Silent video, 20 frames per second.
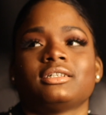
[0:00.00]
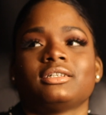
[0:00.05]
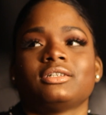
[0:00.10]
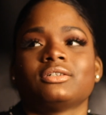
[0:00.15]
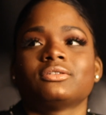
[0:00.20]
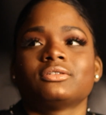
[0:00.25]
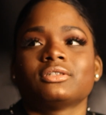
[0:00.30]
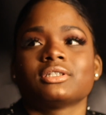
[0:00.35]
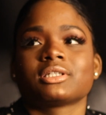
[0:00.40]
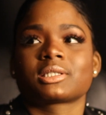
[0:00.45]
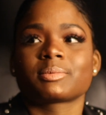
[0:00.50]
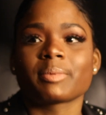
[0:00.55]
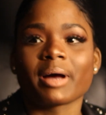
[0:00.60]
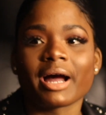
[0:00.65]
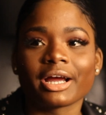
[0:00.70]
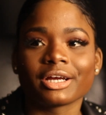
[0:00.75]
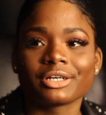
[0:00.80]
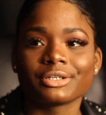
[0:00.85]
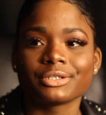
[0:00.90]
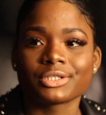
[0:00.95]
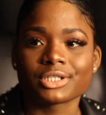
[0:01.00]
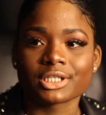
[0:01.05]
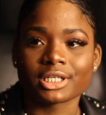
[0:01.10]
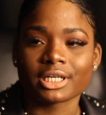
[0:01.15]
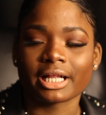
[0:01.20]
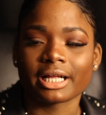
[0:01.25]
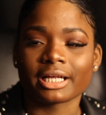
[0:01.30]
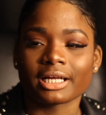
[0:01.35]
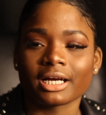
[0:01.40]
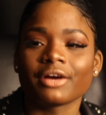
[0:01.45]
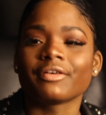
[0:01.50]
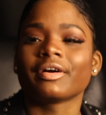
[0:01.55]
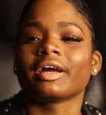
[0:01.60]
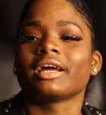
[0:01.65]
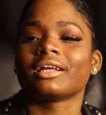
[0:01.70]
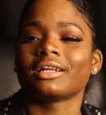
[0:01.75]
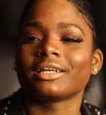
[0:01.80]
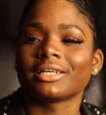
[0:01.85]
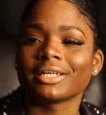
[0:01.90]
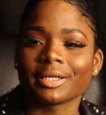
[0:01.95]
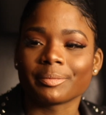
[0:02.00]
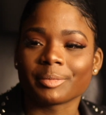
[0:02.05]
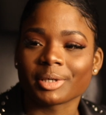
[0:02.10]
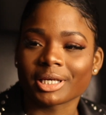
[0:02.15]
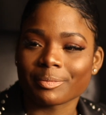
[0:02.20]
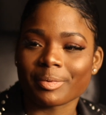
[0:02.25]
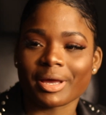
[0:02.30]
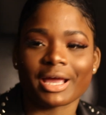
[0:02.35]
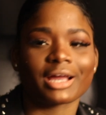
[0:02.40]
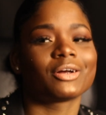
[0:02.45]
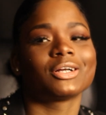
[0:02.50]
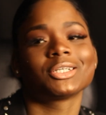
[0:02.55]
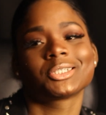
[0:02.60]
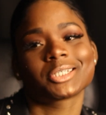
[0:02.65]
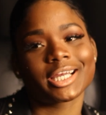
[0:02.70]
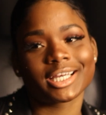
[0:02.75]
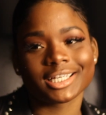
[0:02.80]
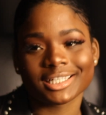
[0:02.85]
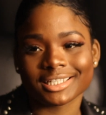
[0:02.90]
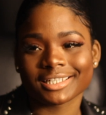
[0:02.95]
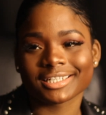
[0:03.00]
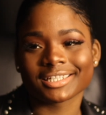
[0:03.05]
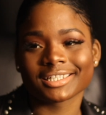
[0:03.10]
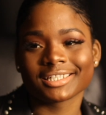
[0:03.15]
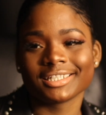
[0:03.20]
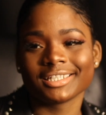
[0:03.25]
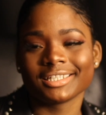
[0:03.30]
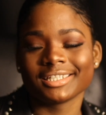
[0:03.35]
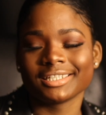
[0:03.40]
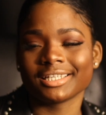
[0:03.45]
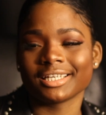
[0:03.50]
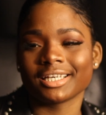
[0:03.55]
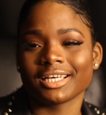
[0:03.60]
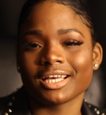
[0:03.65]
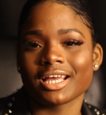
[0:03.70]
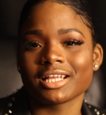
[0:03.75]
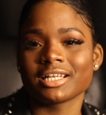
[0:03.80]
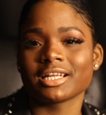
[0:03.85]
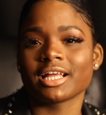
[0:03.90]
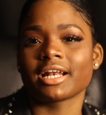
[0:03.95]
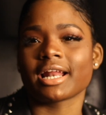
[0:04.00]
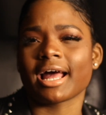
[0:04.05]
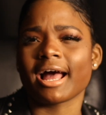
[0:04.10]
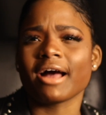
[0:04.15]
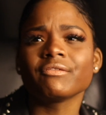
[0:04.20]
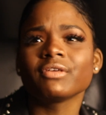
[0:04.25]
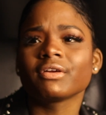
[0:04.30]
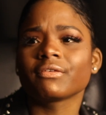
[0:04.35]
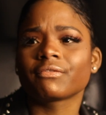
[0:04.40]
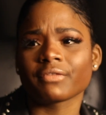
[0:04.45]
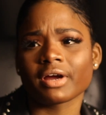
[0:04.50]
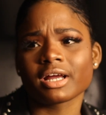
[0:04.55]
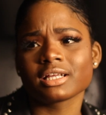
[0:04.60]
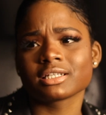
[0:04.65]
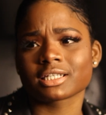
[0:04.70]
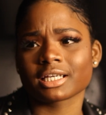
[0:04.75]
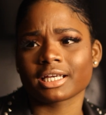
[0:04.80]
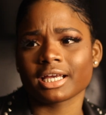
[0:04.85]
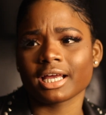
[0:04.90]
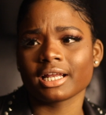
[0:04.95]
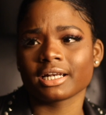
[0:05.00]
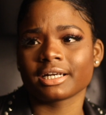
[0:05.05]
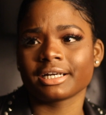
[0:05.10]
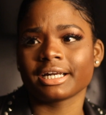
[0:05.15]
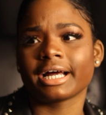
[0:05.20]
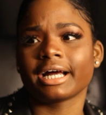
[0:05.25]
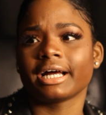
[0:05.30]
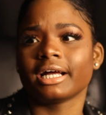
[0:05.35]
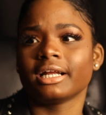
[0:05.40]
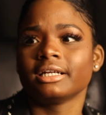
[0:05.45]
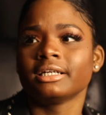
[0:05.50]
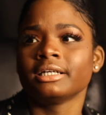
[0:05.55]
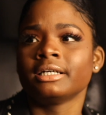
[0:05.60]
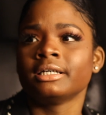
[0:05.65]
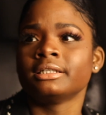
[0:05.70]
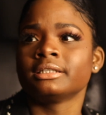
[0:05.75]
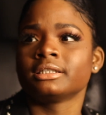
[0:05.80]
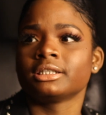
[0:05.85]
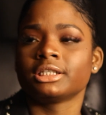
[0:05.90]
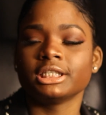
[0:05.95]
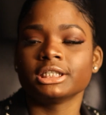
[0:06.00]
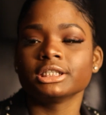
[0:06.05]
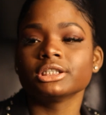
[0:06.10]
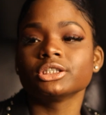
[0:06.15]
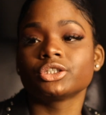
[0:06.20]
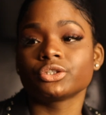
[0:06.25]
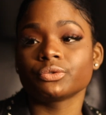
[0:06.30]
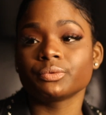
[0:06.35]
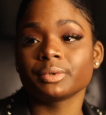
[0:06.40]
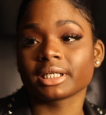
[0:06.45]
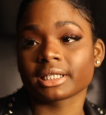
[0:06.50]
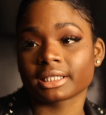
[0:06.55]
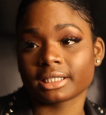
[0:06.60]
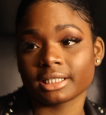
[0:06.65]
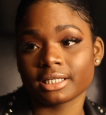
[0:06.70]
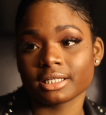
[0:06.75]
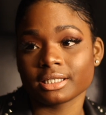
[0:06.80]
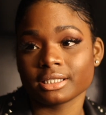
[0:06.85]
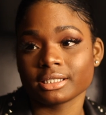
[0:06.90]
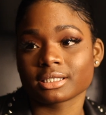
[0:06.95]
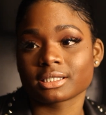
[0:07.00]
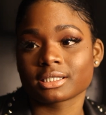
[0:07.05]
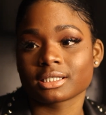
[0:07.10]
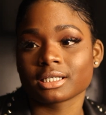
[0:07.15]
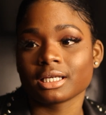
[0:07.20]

it'll inspire you to like, all right, let me get back on track. Yeah. And then having friends again that they're doing things.